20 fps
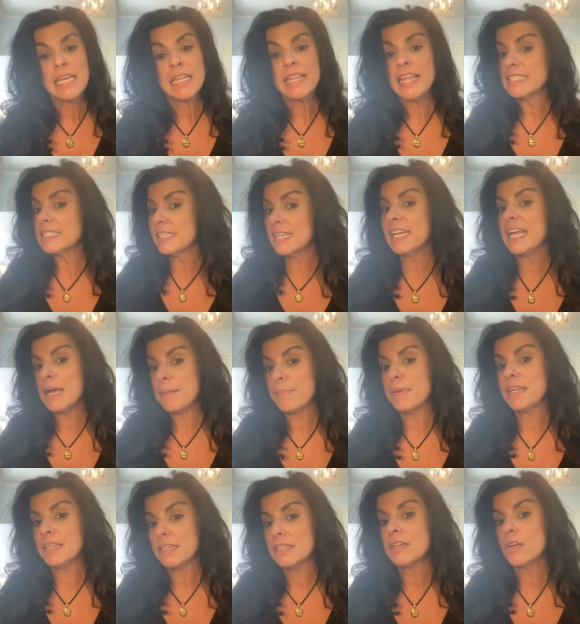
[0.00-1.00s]
That's going to
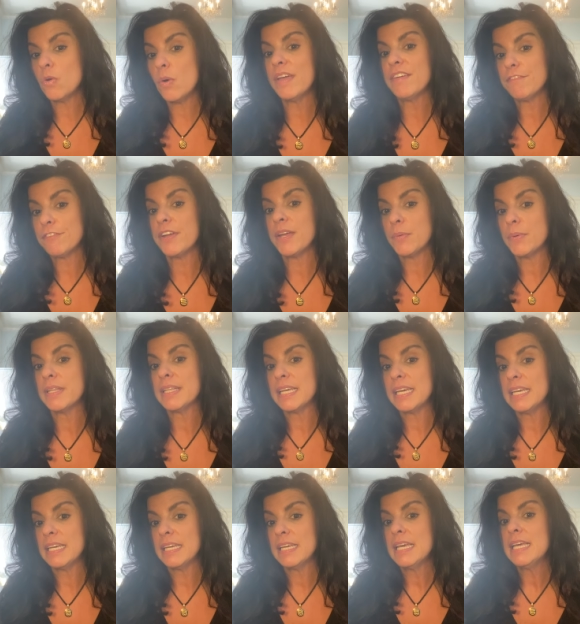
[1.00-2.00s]
happen quite
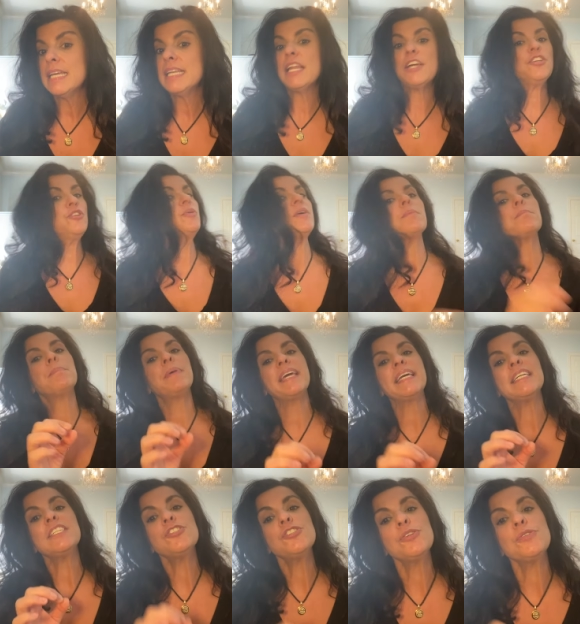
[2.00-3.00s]
frequently. Now, you can pick
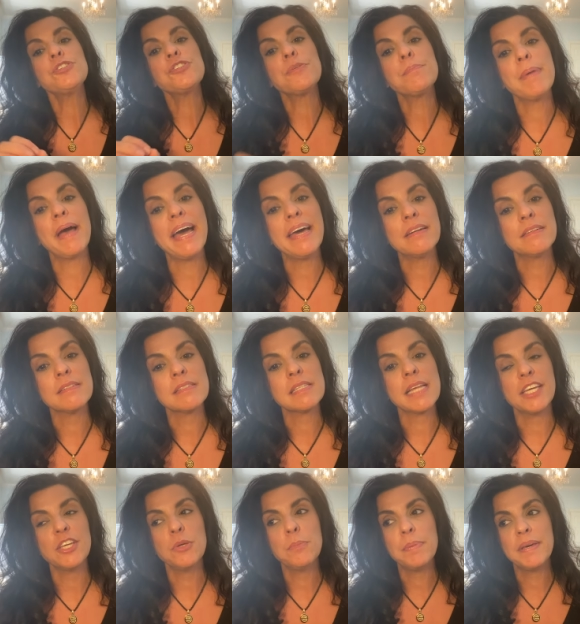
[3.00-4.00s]
and choose your battles
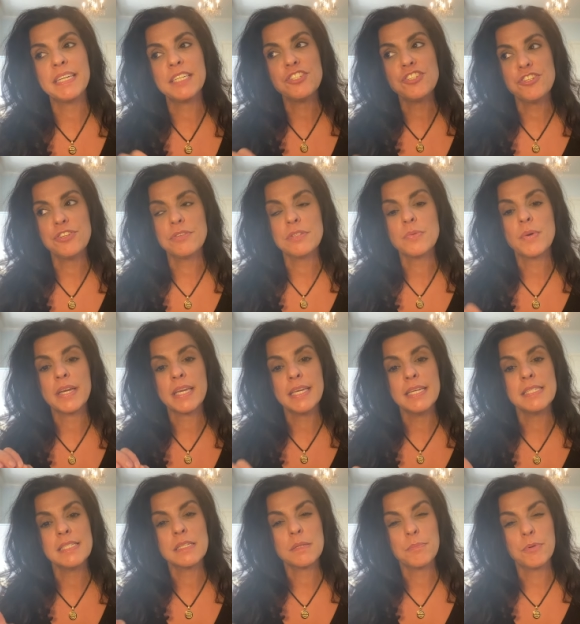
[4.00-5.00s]
like you pick and choose what
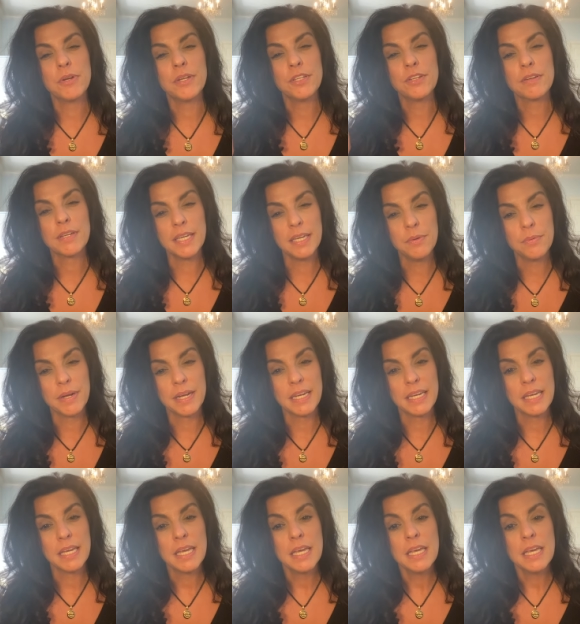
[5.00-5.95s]
keys to put in your key ring.